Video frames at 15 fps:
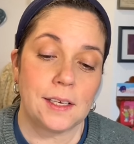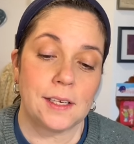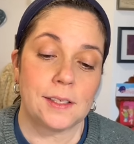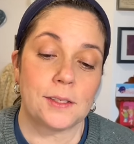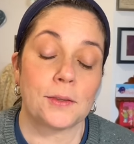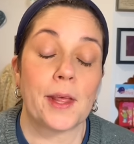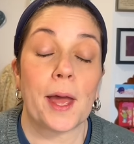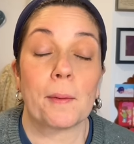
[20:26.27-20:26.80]

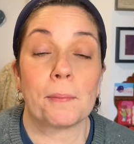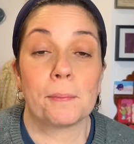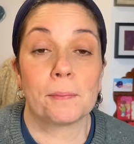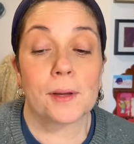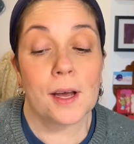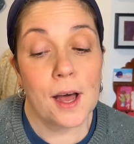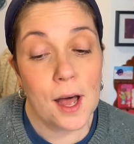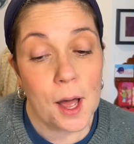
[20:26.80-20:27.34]
So that
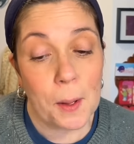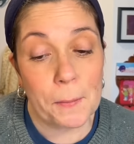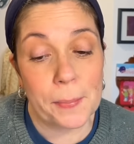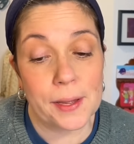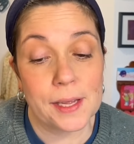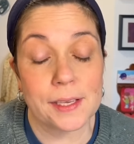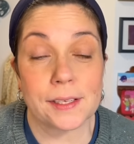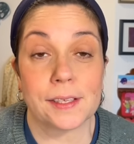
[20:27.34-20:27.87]
cup
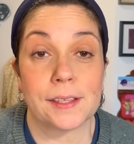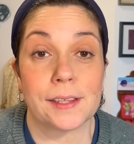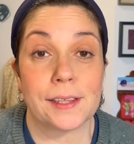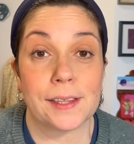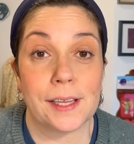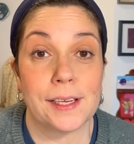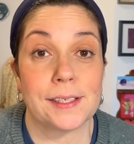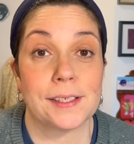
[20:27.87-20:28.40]
is a,
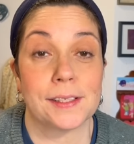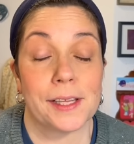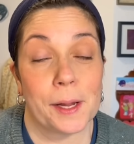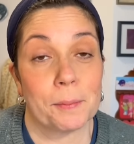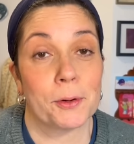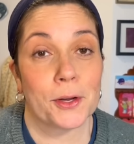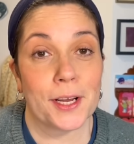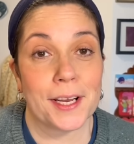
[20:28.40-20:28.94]
is a
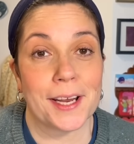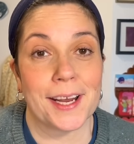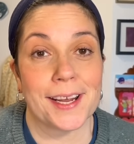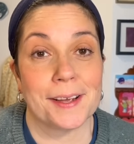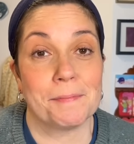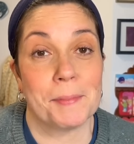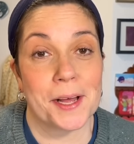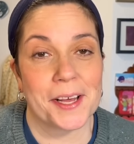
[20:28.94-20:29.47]
Lamborghini
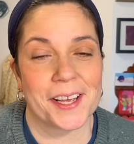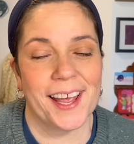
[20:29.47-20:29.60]
mug.